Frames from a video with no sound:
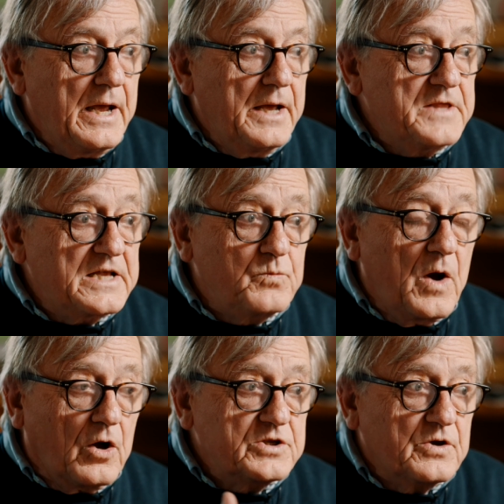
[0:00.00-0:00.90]
And that's
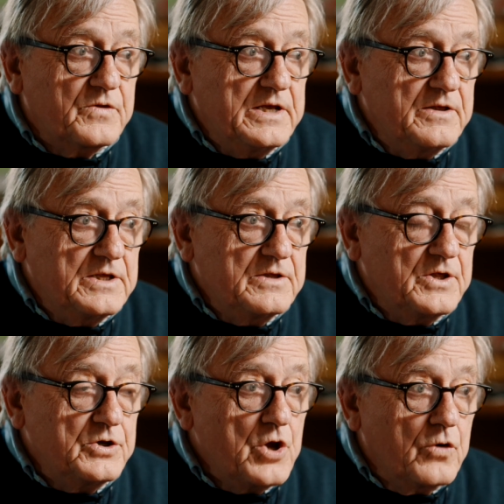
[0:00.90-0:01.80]
where also
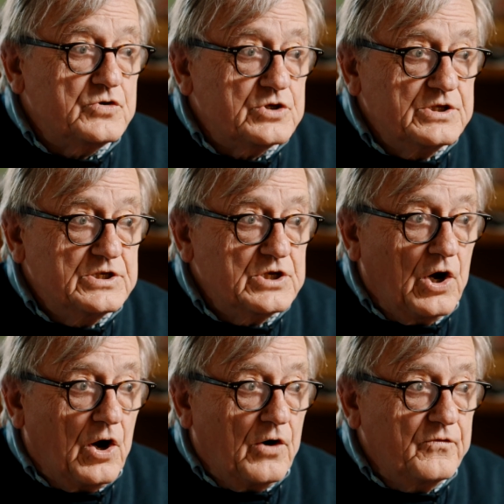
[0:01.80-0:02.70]
the notions
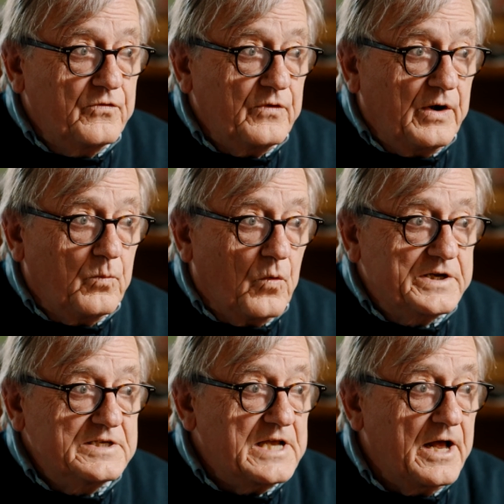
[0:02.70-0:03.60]
of
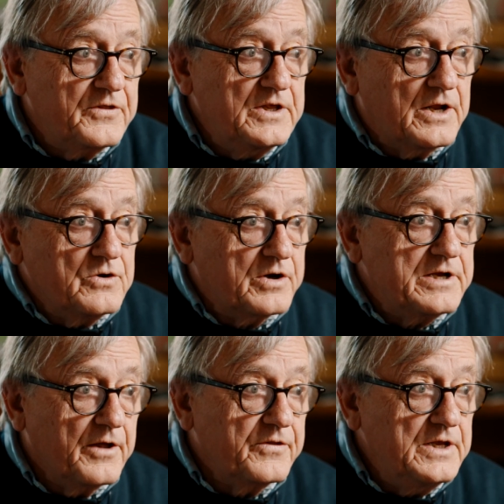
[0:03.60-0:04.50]
what is healthy and not
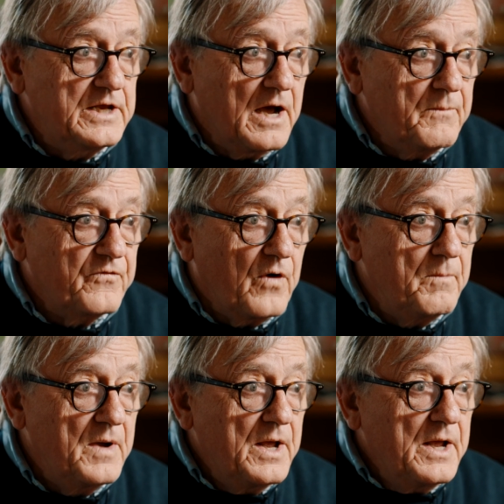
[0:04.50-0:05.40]
healthy come from.